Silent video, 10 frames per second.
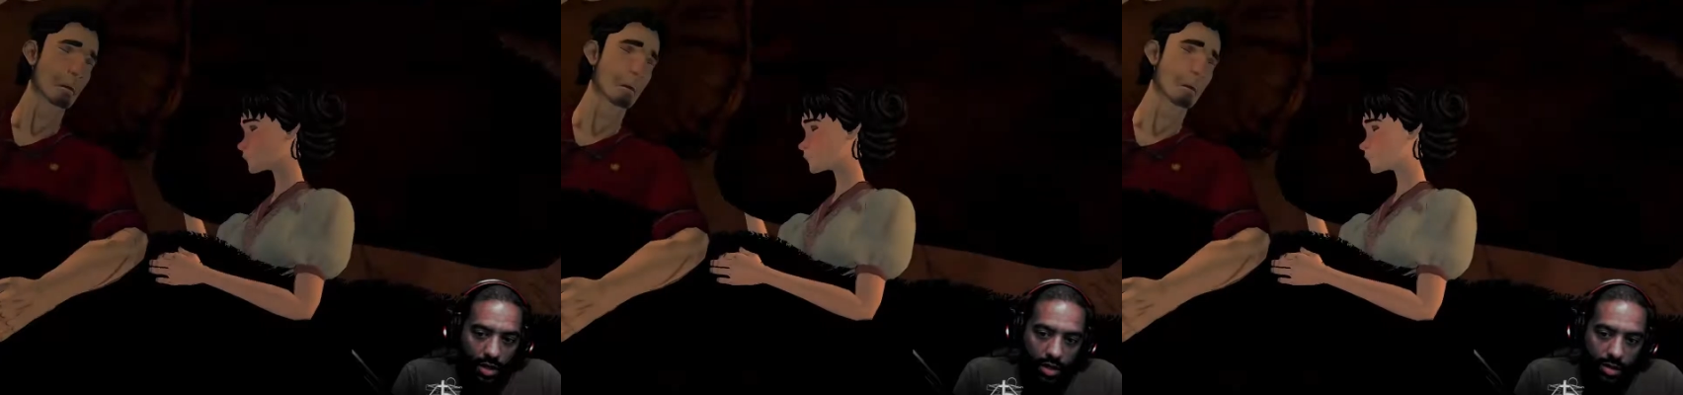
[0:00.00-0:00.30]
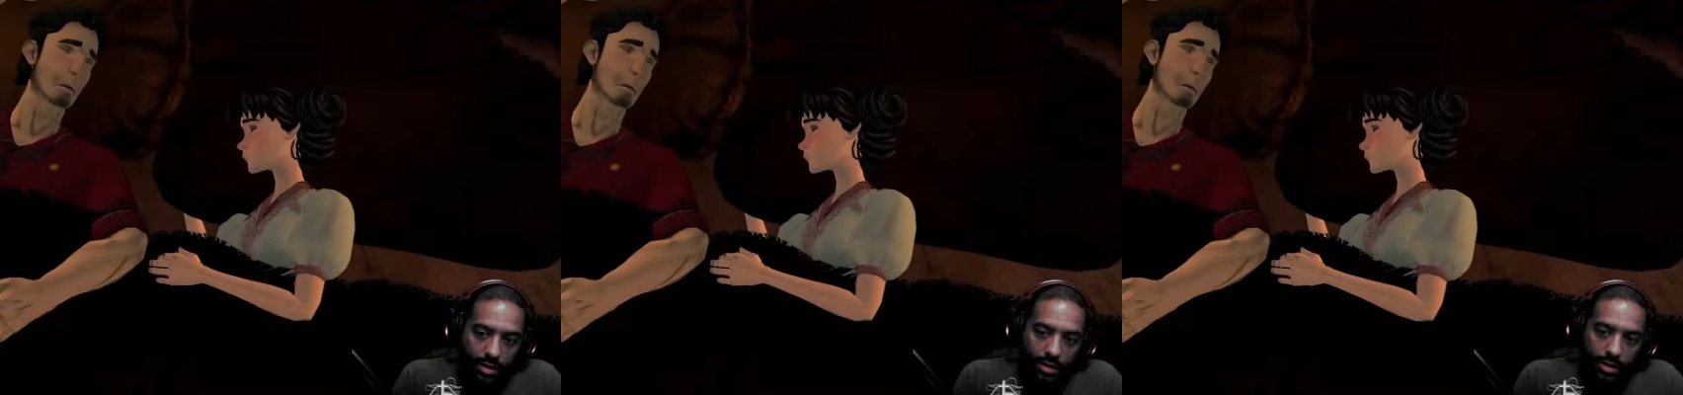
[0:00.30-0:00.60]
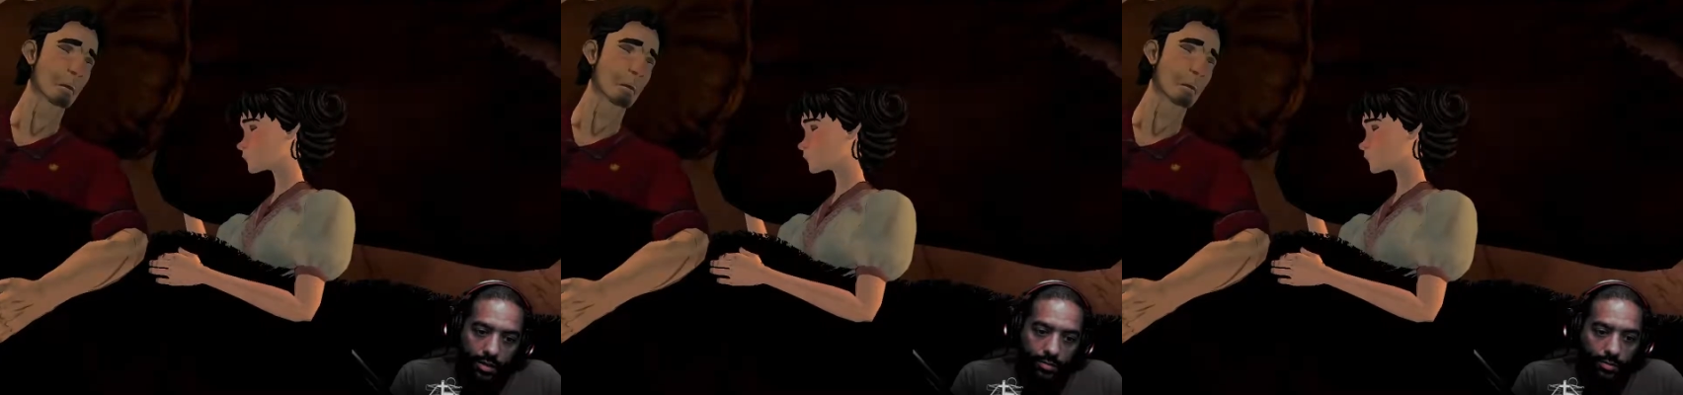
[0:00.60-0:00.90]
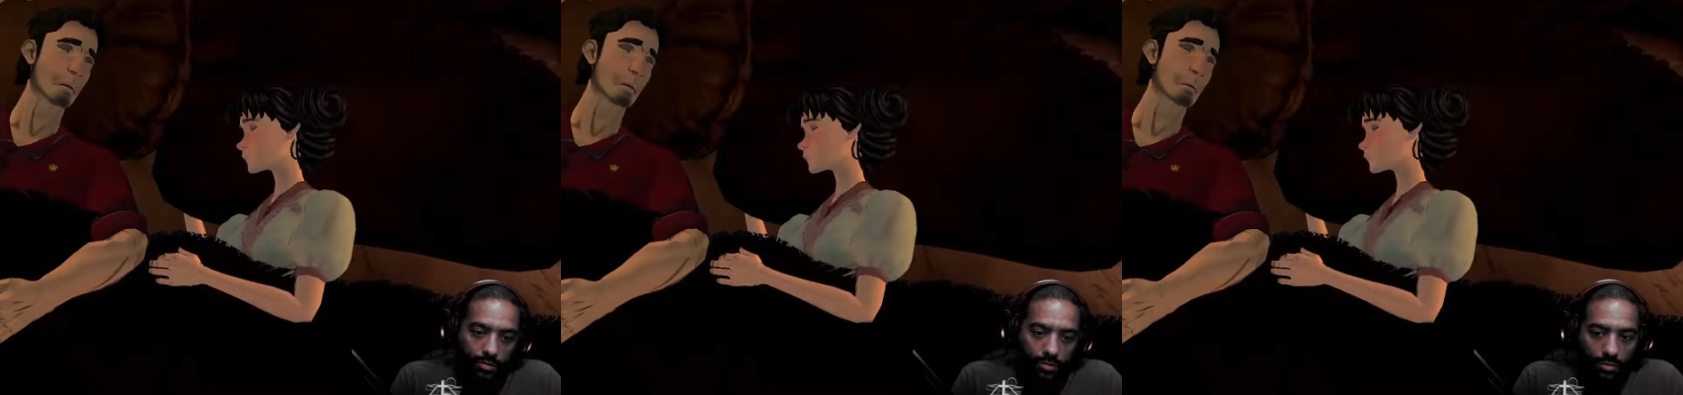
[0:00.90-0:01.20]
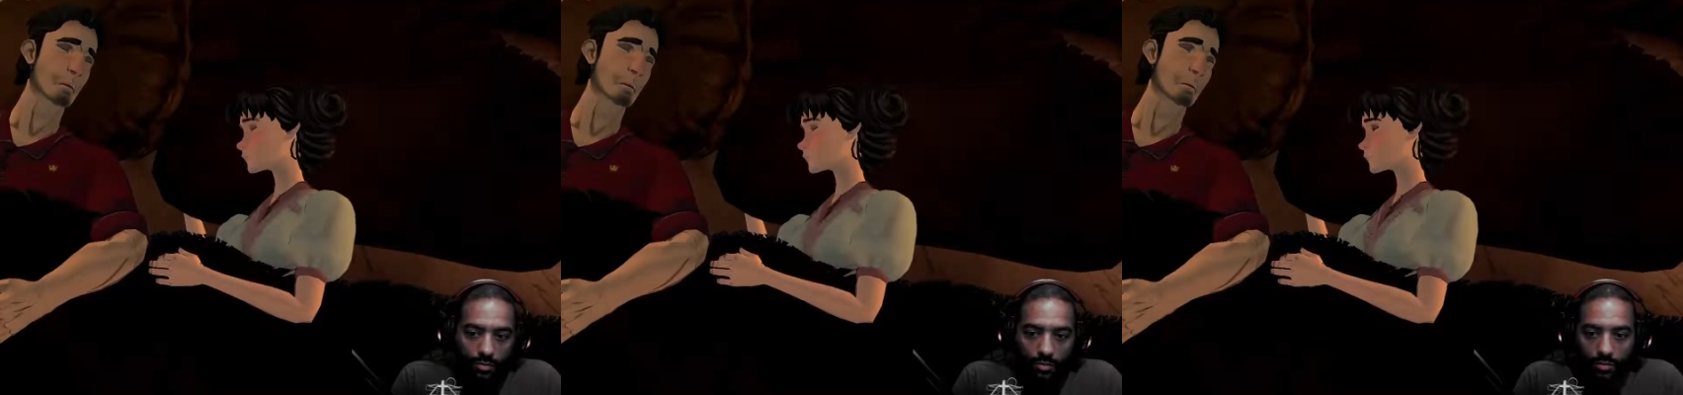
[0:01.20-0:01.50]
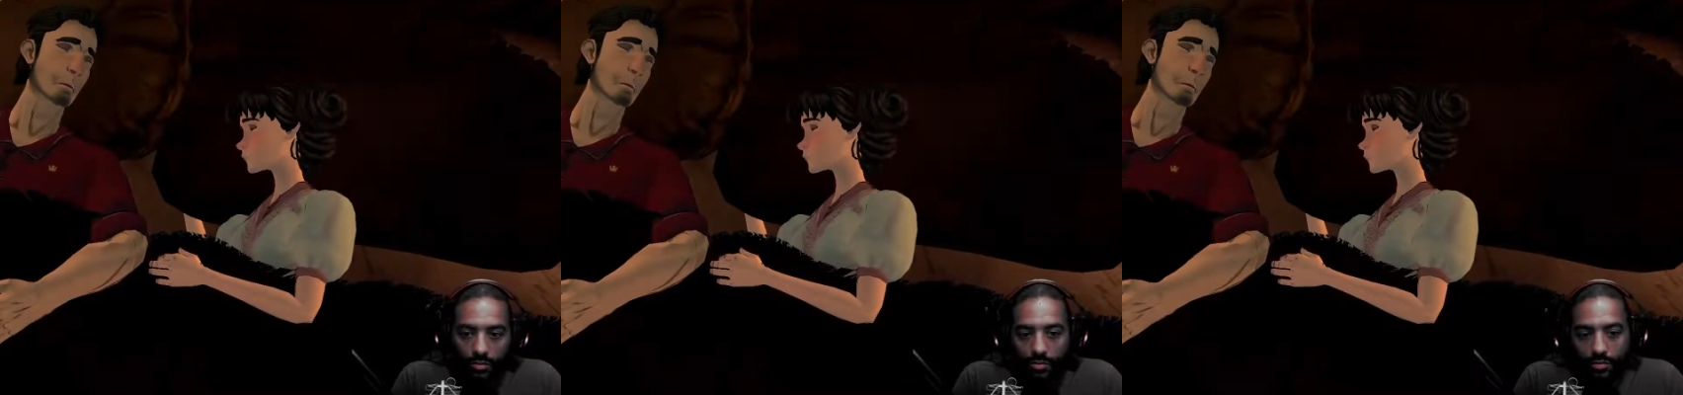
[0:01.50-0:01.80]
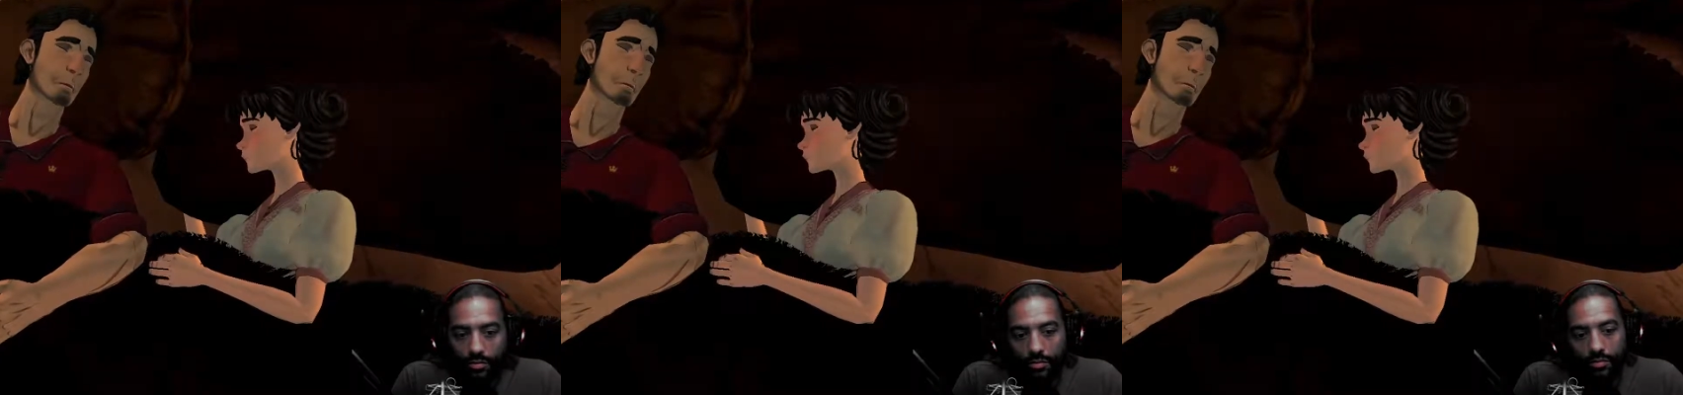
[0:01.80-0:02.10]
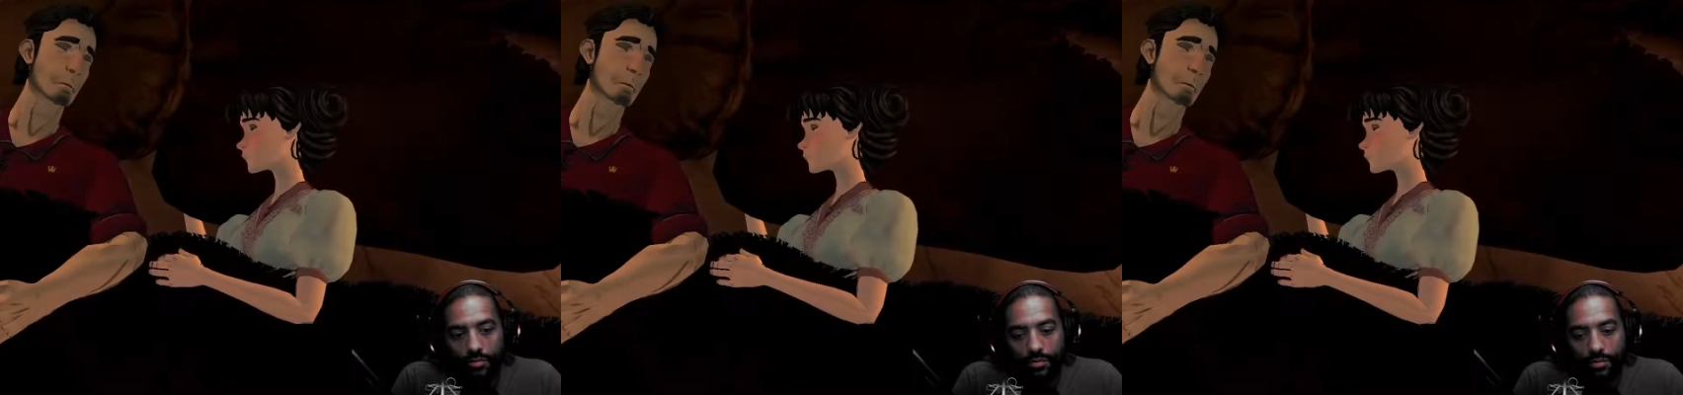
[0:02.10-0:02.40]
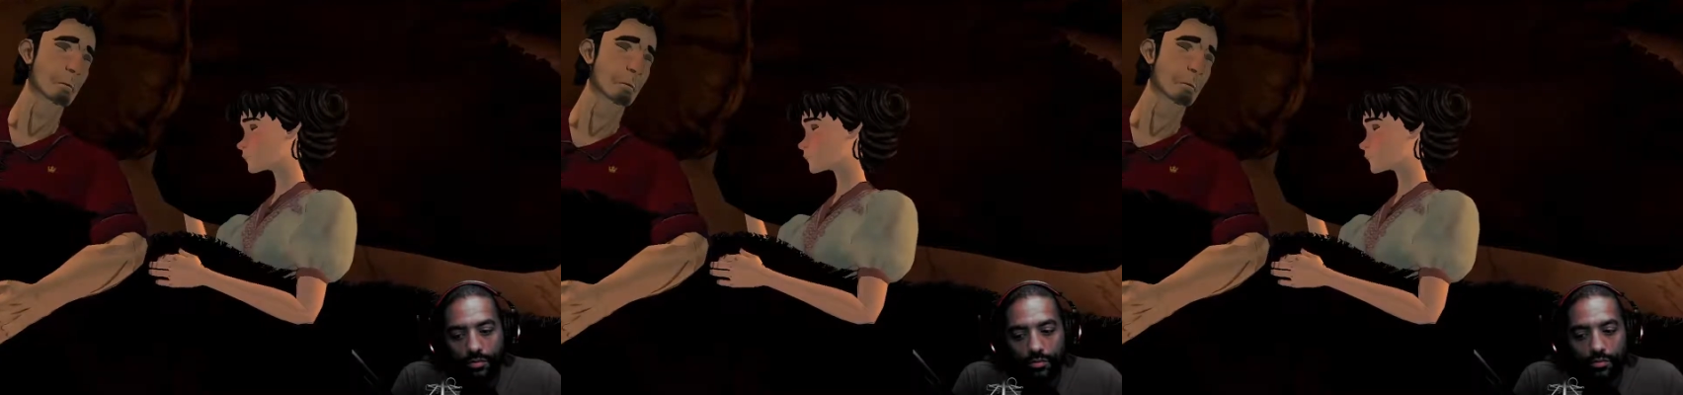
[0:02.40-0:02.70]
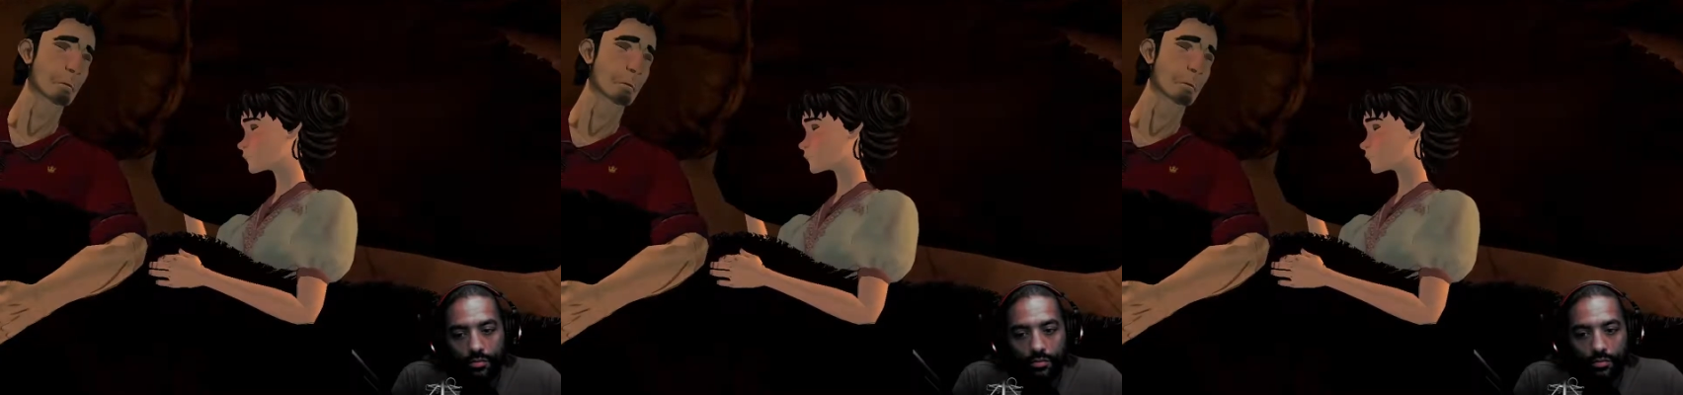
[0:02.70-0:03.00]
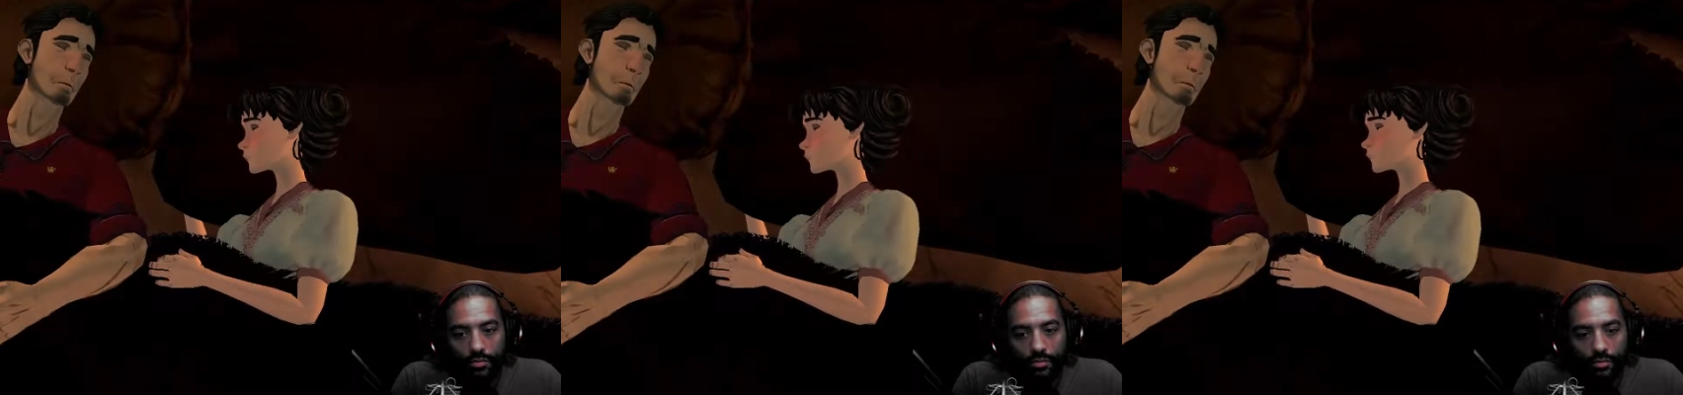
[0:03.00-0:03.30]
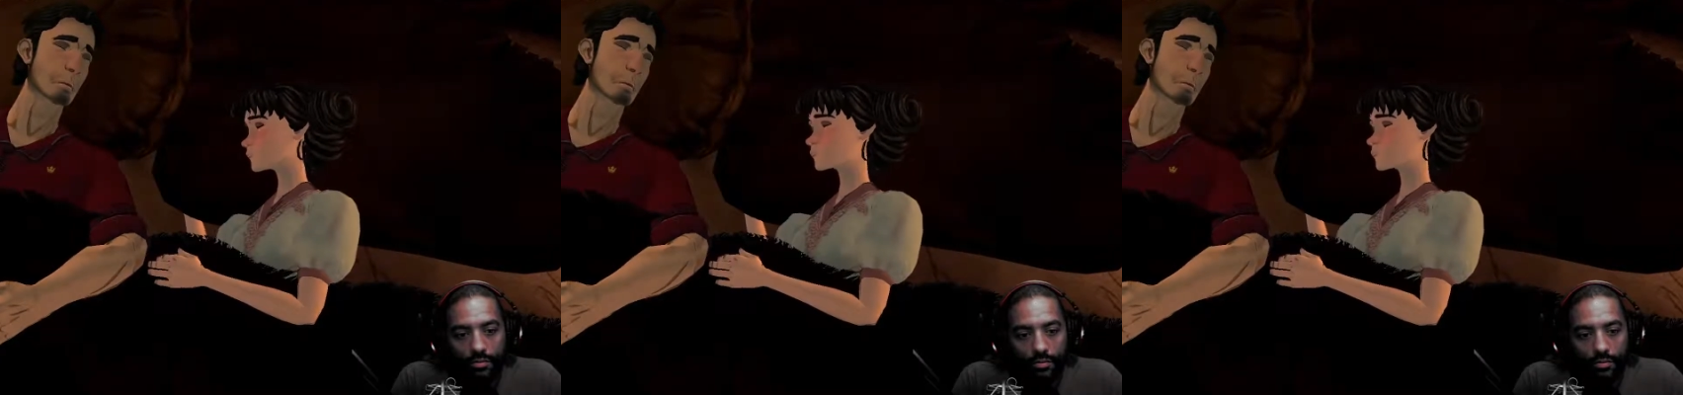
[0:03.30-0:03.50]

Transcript: (no one is talking)